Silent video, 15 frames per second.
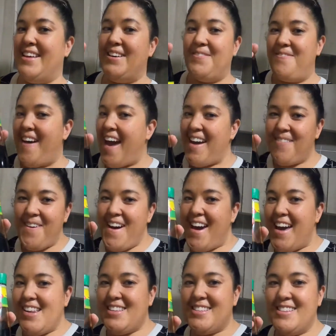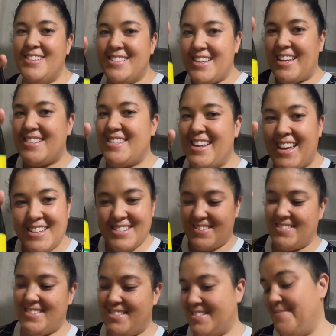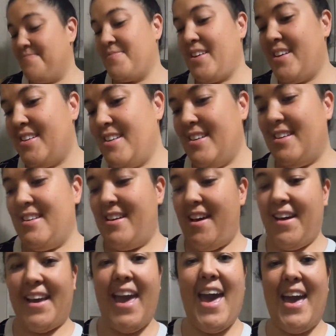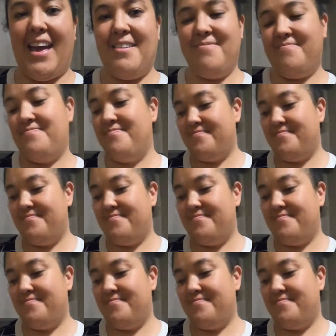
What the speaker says: the favourite, seasoning sauce. Okay,